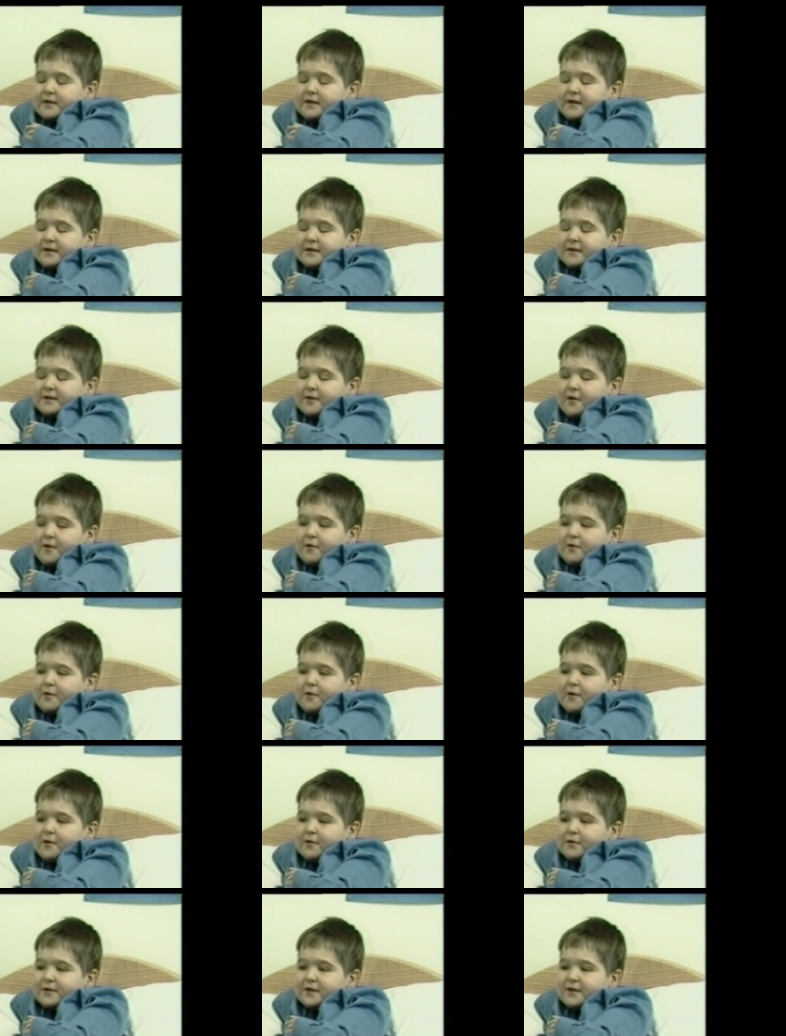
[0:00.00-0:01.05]
as
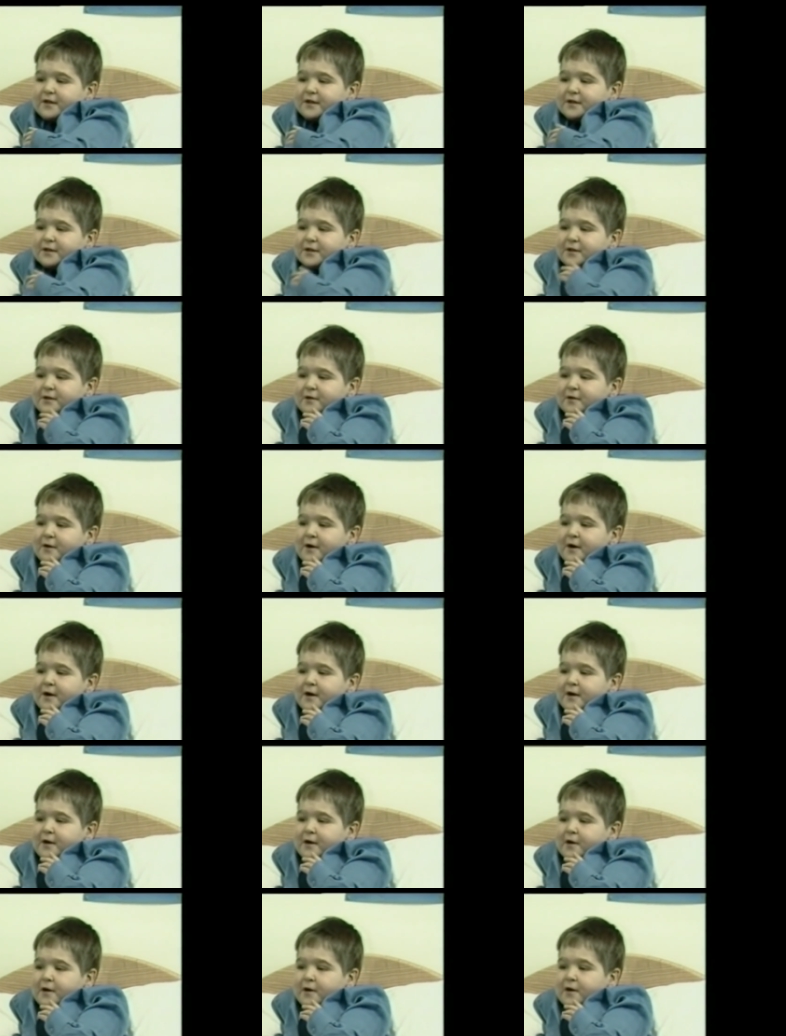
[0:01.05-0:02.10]
God says to you,
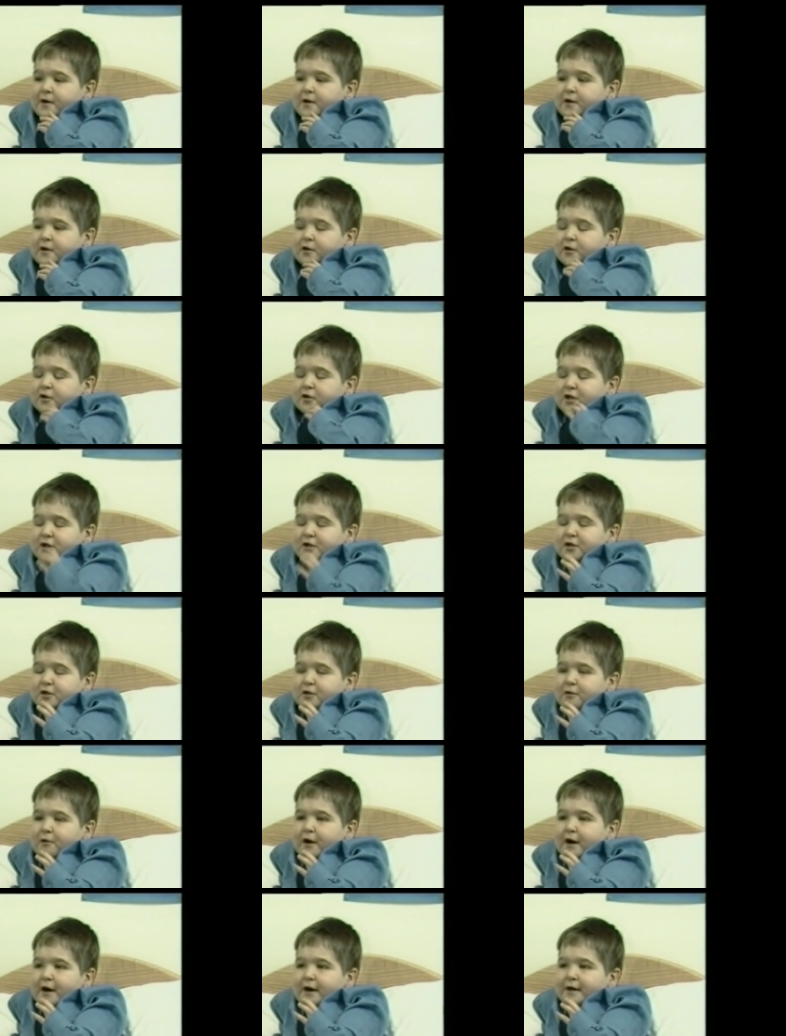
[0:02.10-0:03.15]
shut
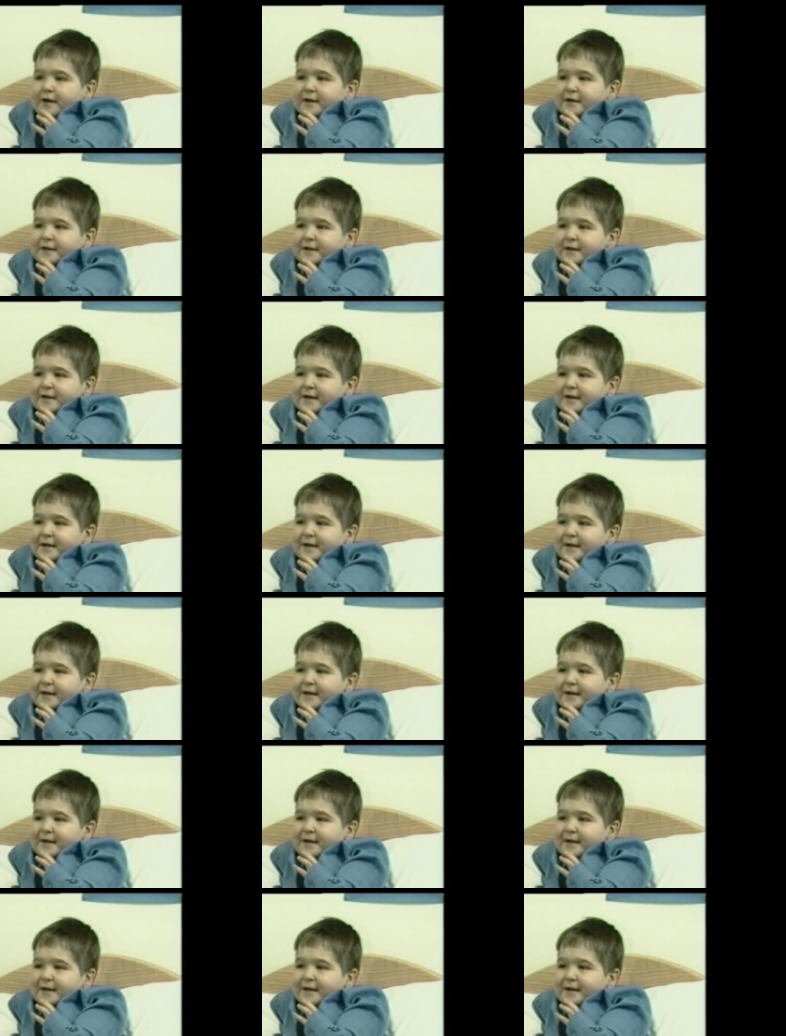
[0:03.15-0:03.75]
your eyes,